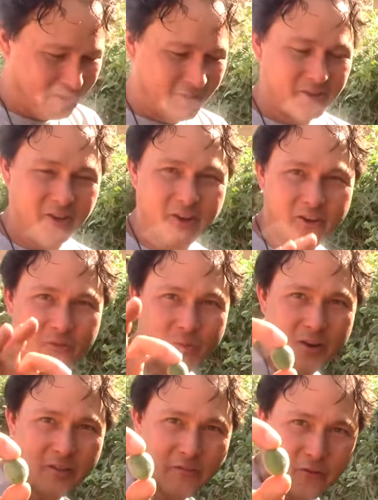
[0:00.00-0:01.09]
So here's
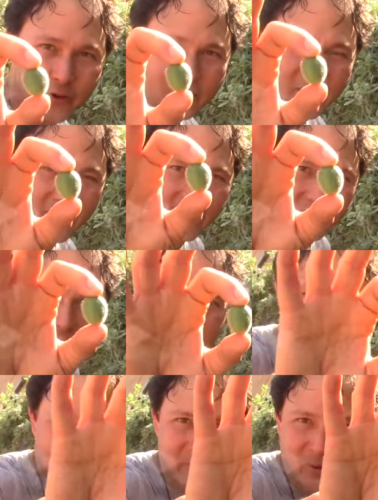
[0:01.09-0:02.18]
one of the fruits. Now, these guys
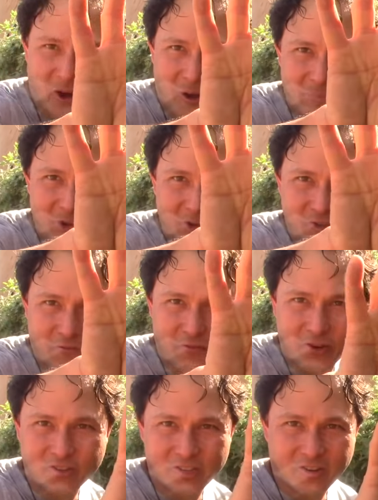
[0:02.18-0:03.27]
are small, miniature
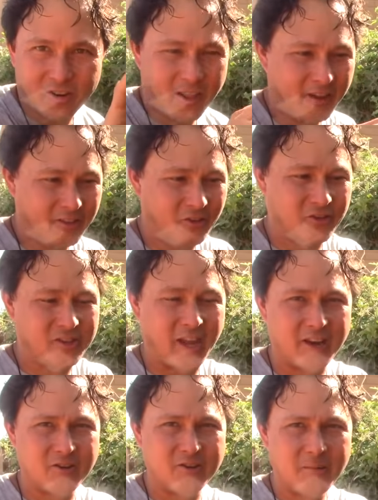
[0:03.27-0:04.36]
fruits. These aren't like their
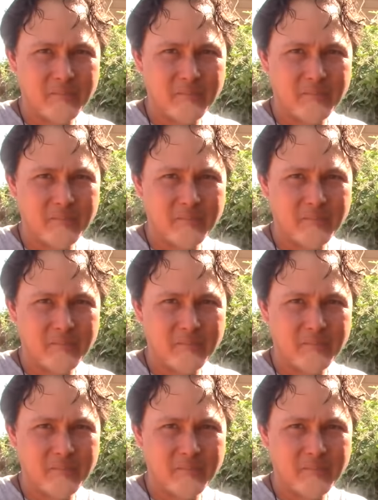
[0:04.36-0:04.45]
standard